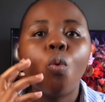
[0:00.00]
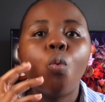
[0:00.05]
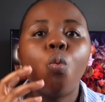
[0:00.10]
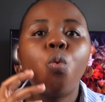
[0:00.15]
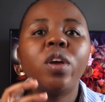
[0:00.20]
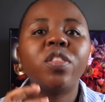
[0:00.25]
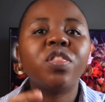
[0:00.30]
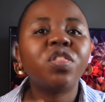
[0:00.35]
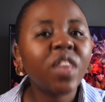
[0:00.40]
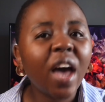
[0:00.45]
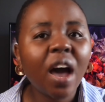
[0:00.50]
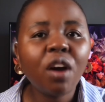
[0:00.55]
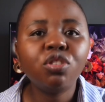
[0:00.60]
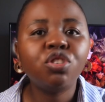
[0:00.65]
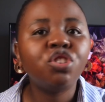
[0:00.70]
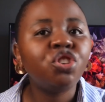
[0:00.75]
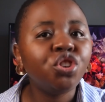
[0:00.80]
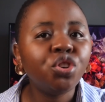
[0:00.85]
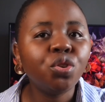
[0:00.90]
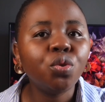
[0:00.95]

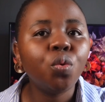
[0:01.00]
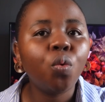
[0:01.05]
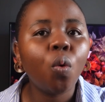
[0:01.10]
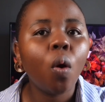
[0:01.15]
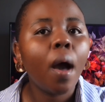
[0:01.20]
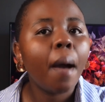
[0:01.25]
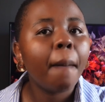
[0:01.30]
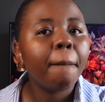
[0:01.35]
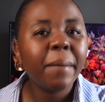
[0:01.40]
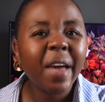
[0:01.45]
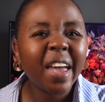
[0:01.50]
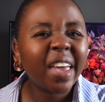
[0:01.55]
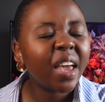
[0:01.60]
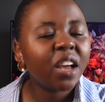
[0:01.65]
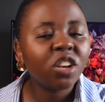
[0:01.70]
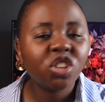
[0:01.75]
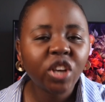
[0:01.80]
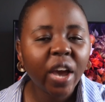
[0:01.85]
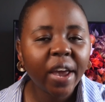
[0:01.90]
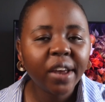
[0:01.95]
Without you
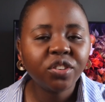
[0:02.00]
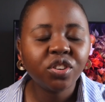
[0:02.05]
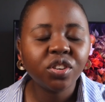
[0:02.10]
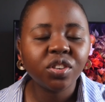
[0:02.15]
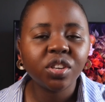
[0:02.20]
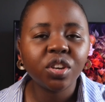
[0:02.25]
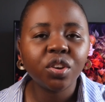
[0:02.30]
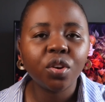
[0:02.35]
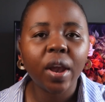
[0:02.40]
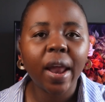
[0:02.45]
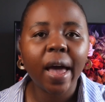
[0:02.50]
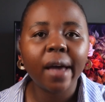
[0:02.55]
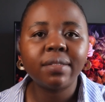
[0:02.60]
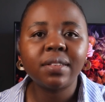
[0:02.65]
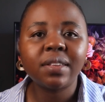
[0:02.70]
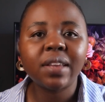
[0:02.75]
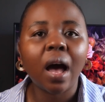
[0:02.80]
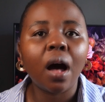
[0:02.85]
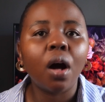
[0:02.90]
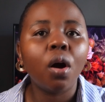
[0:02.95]
making changes in your
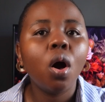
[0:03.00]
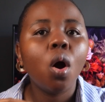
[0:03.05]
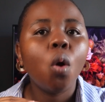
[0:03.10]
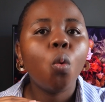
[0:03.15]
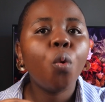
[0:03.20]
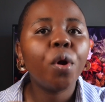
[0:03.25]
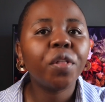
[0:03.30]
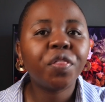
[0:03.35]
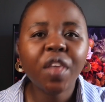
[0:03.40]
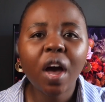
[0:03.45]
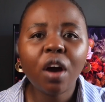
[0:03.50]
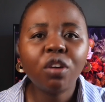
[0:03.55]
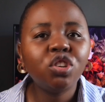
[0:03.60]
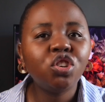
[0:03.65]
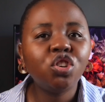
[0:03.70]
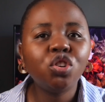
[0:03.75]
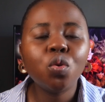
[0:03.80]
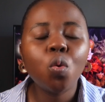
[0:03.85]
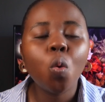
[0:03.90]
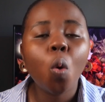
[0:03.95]
lifestyle,
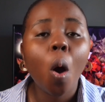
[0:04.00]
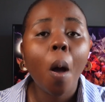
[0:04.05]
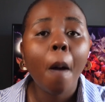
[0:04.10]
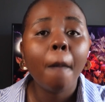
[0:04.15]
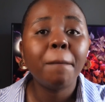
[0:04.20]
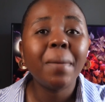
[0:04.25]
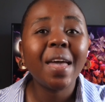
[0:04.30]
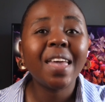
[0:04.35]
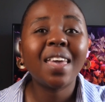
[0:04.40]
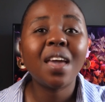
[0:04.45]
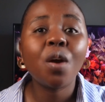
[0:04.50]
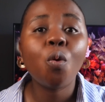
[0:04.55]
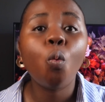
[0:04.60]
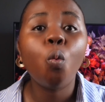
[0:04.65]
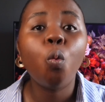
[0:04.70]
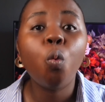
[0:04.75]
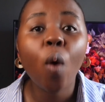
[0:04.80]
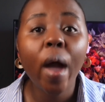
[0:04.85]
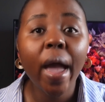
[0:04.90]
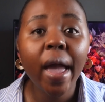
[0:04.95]
without you
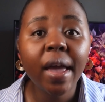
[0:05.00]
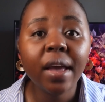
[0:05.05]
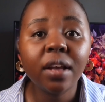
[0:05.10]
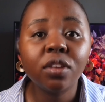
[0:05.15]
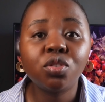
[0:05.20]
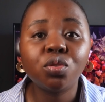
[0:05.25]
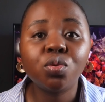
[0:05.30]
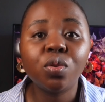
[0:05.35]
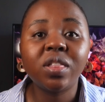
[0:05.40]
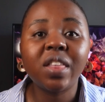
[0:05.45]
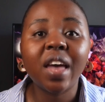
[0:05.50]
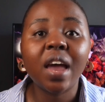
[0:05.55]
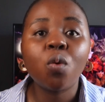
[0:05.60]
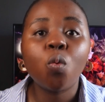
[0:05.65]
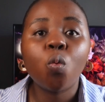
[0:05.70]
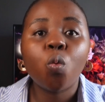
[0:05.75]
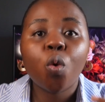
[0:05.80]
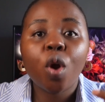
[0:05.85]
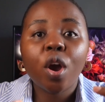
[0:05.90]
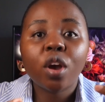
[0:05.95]
making way to
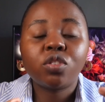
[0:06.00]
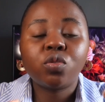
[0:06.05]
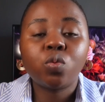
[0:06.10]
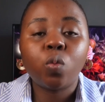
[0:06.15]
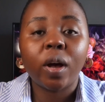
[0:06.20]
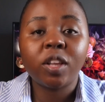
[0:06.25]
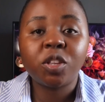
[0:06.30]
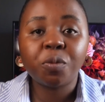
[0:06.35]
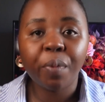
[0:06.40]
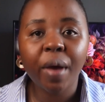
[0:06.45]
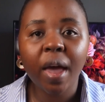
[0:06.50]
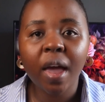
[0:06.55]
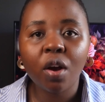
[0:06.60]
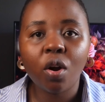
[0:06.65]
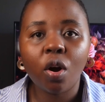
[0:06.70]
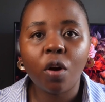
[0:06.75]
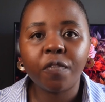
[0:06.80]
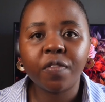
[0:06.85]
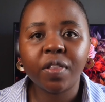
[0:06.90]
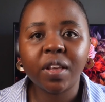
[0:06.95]
then work towards
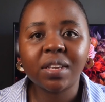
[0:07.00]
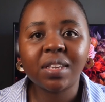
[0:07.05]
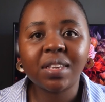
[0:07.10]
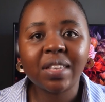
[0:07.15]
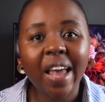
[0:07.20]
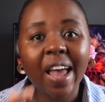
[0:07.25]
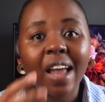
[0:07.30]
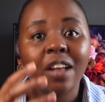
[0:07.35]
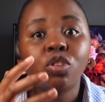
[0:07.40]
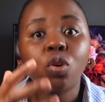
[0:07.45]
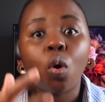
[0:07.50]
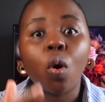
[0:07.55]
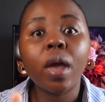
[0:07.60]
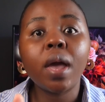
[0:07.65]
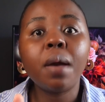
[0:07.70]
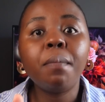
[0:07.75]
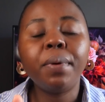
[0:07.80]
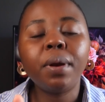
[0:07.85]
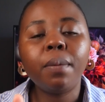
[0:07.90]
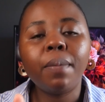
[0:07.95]
paying off this debt or
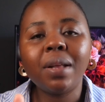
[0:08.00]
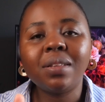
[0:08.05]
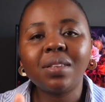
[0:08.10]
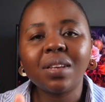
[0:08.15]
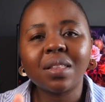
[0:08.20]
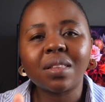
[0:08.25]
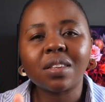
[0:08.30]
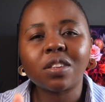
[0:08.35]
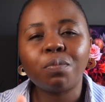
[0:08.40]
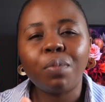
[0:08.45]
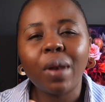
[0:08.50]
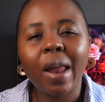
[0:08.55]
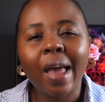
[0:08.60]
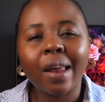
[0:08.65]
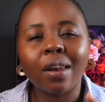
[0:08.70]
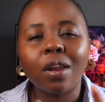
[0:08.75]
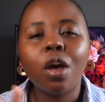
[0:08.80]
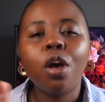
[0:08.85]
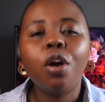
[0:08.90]
implementing this plan,